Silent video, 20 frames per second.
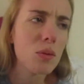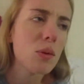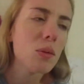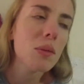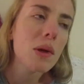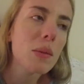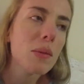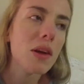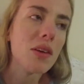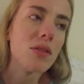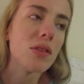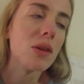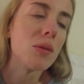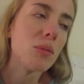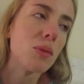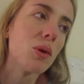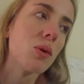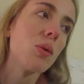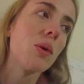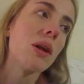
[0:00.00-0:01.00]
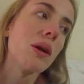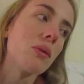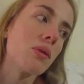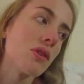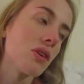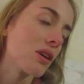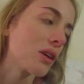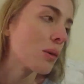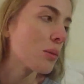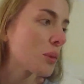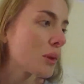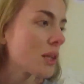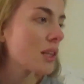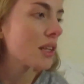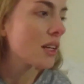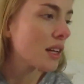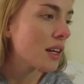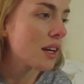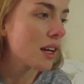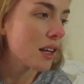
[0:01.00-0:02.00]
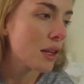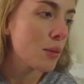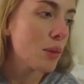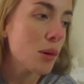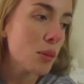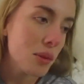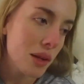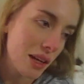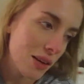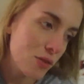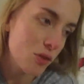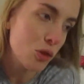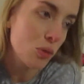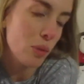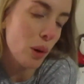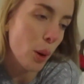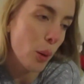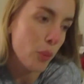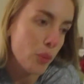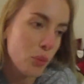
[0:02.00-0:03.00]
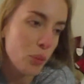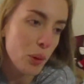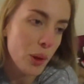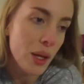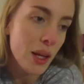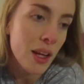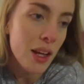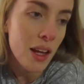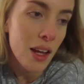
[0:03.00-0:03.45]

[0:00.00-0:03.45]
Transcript: Well, maybe I've written more when I was younger, but at the moment I have 2 poems. But